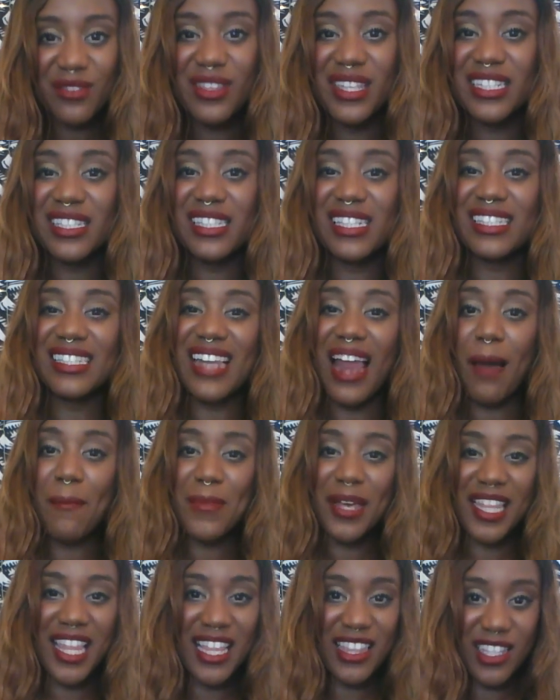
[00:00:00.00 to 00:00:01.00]
this does not
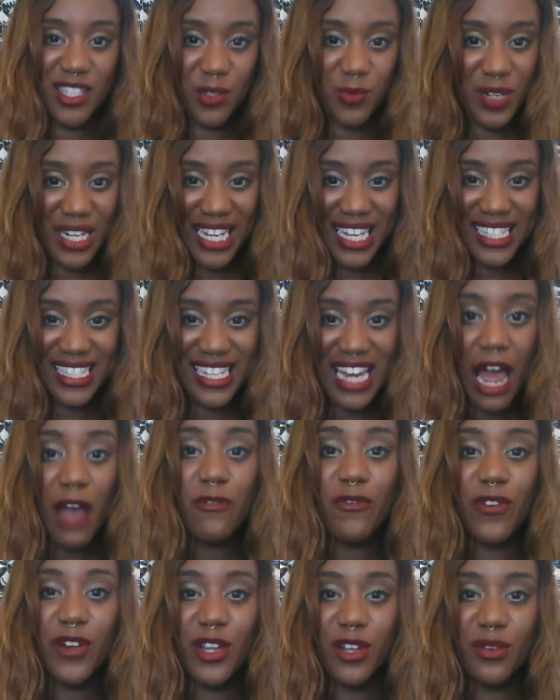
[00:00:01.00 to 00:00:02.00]
mean that this reading is
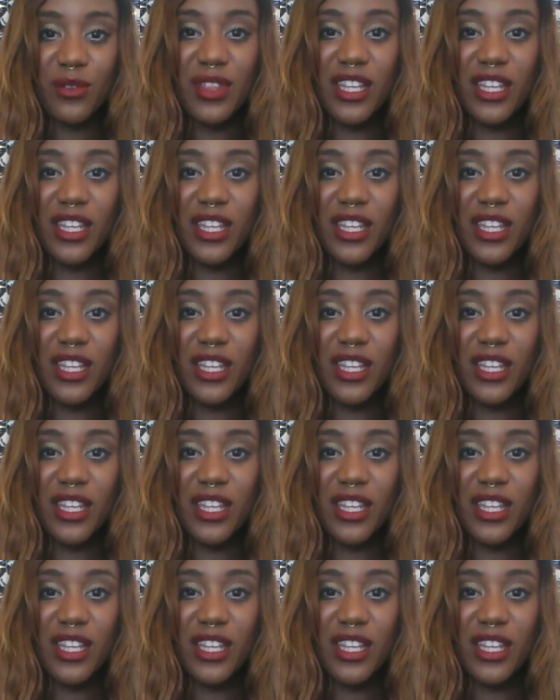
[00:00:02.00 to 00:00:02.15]
not for you.